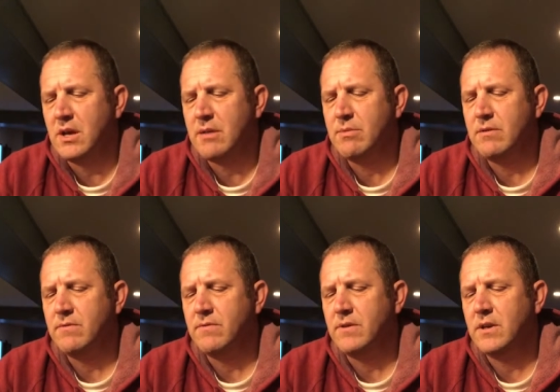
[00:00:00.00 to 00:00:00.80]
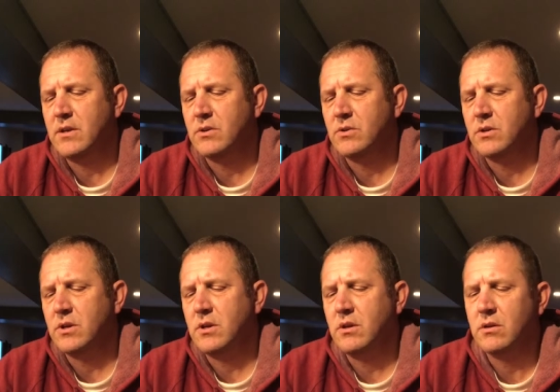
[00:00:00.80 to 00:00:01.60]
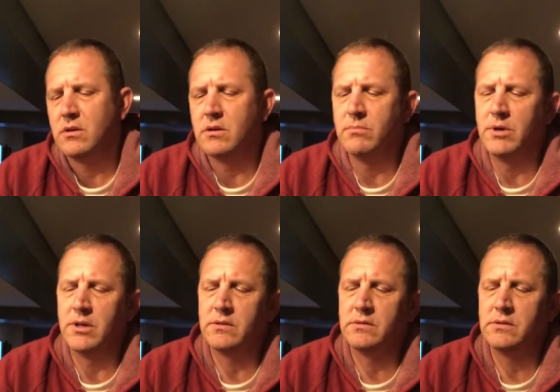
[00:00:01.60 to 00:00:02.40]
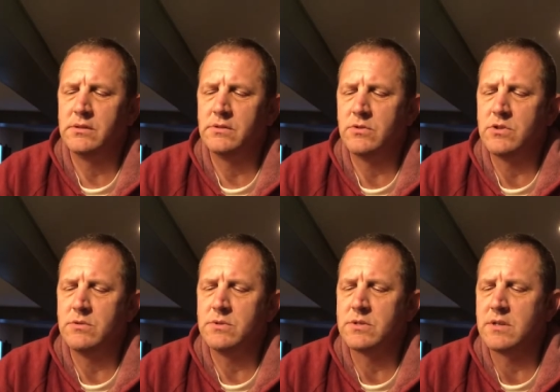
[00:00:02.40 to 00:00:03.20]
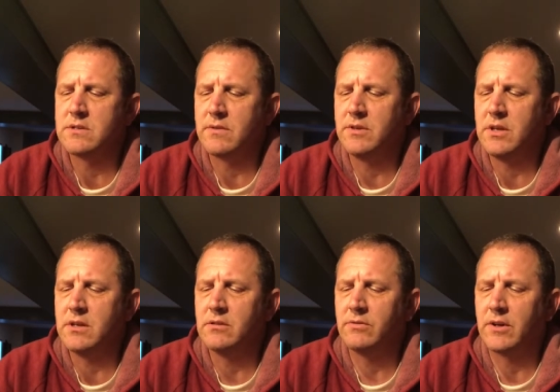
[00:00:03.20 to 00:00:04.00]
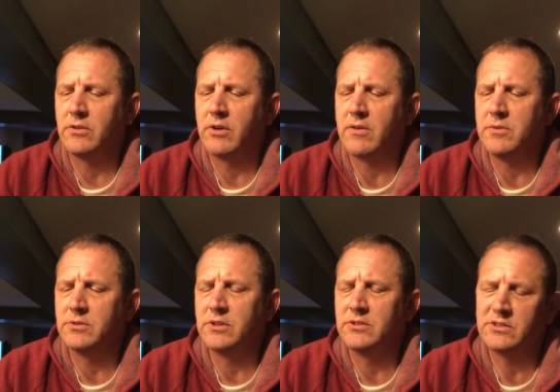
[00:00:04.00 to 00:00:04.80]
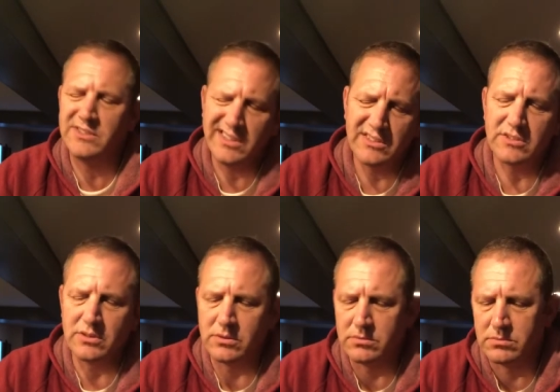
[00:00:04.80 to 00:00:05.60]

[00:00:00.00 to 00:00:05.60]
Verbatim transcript: ABV on here, but his OG was 1070 and his final gravity was 1016, so